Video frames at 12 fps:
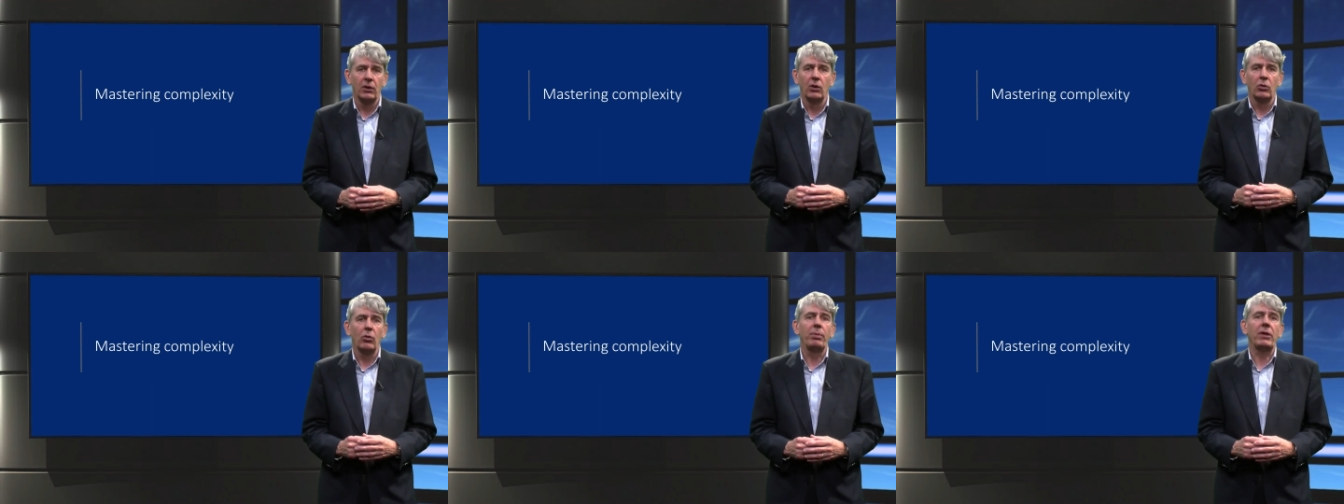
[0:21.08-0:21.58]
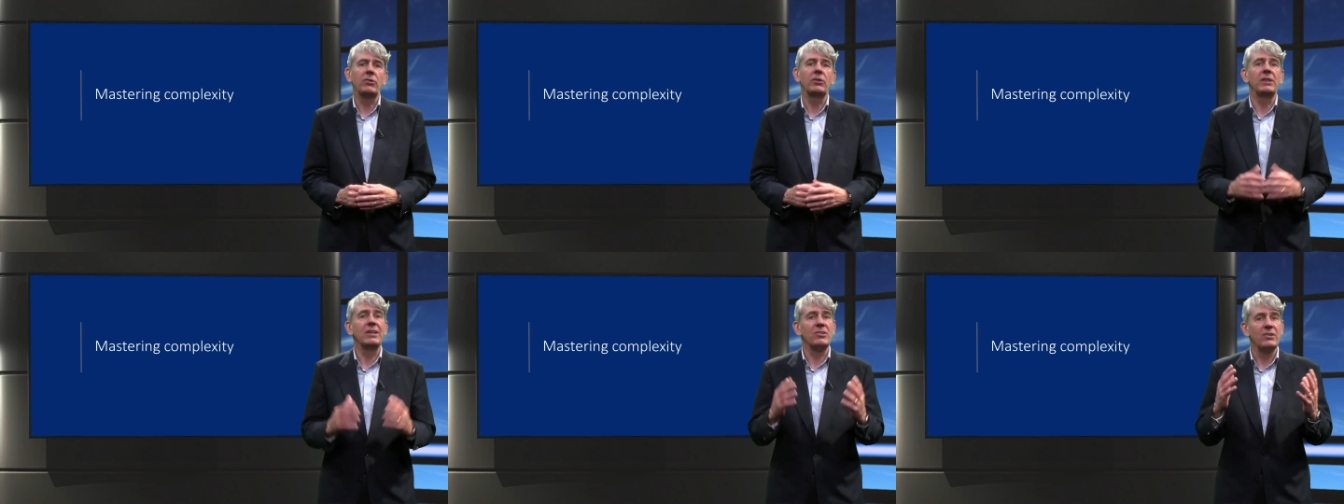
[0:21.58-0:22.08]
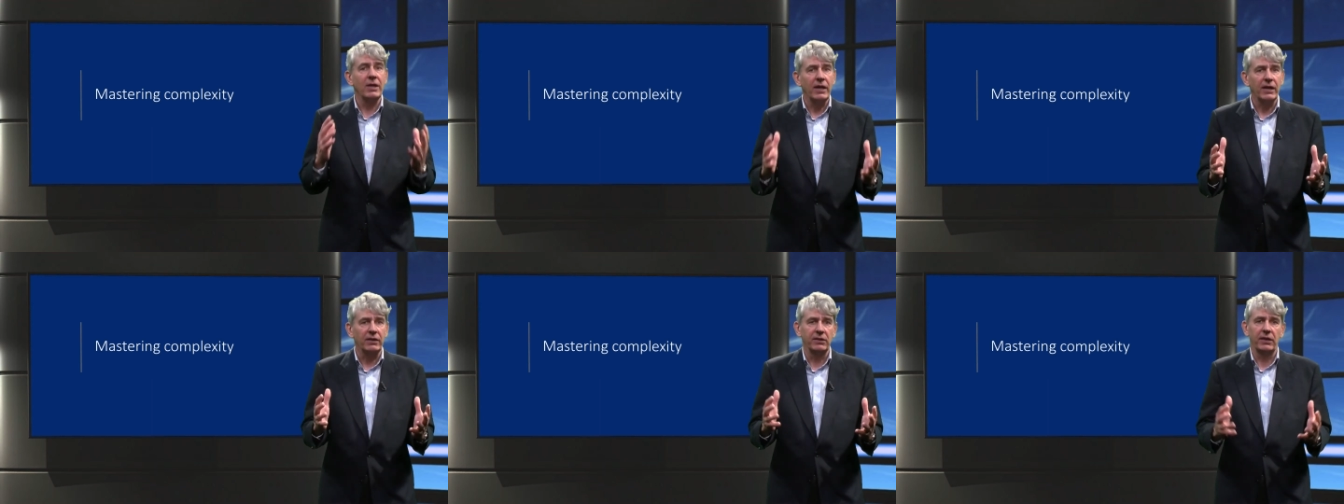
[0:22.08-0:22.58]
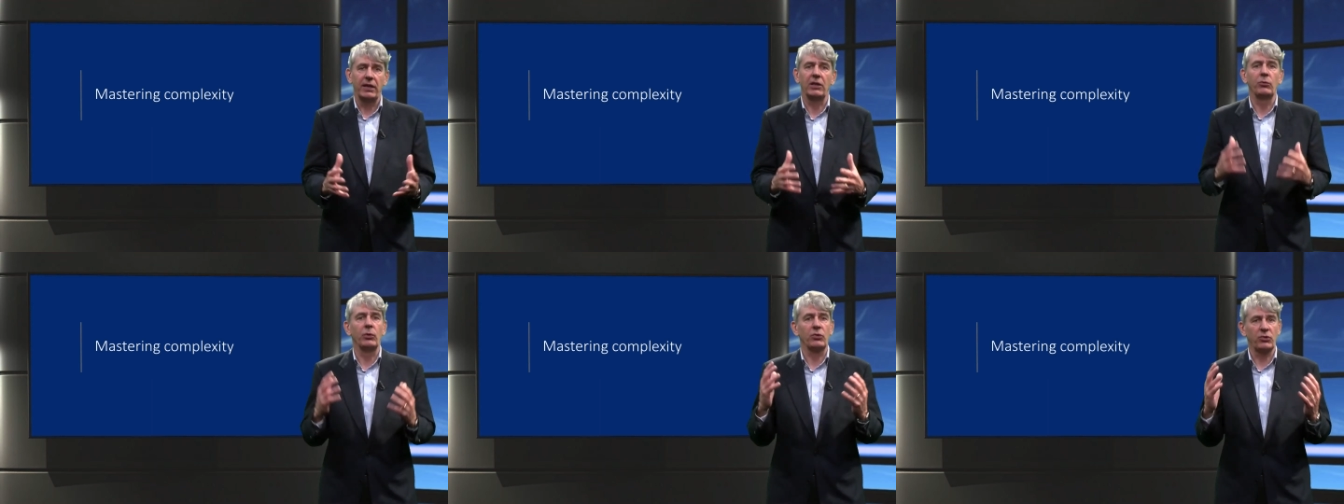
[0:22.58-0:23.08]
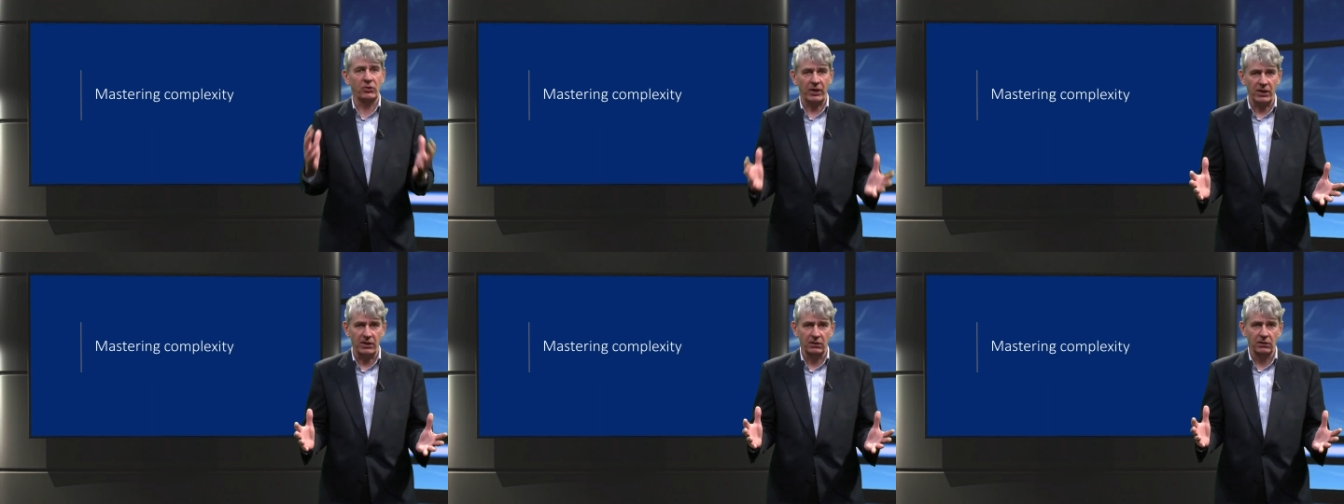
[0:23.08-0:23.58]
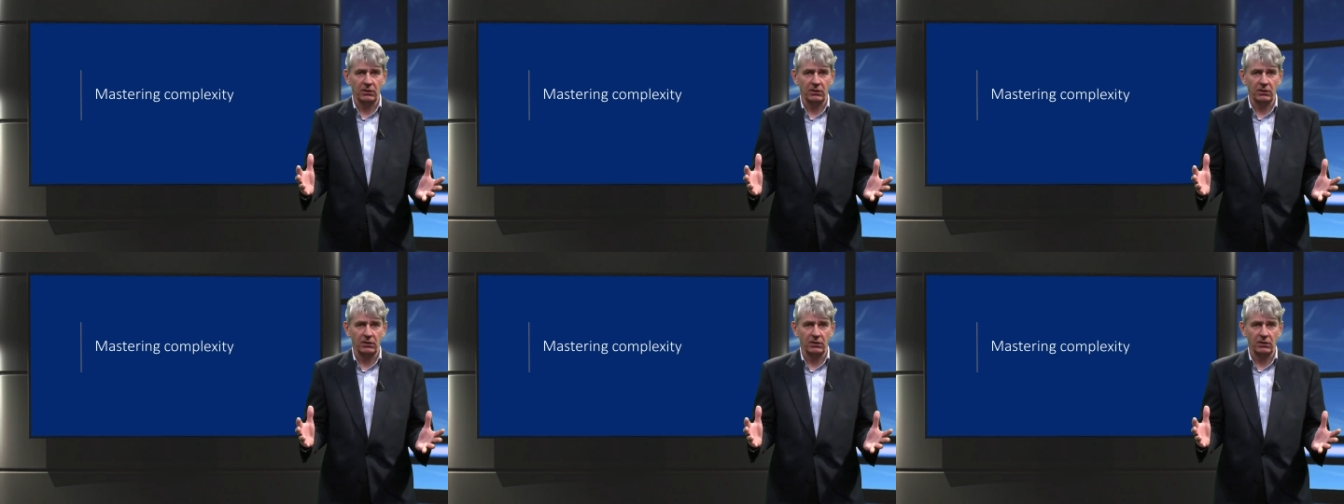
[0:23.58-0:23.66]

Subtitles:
Complexity is there and it will stay.